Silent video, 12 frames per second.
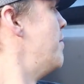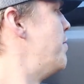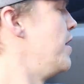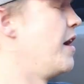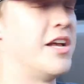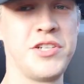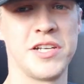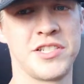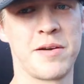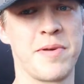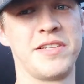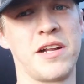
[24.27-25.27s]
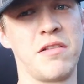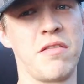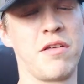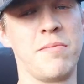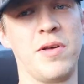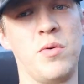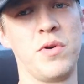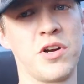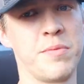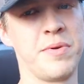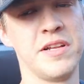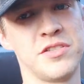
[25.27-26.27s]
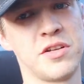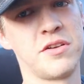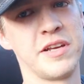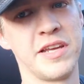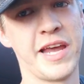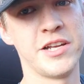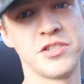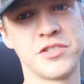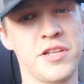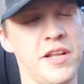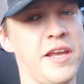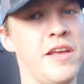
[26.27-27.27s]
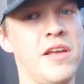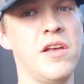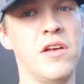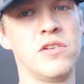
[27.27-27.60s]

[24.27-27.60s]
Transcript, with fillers: But as you guys saw by the title and thumbnail, we're going to be installing gauges today.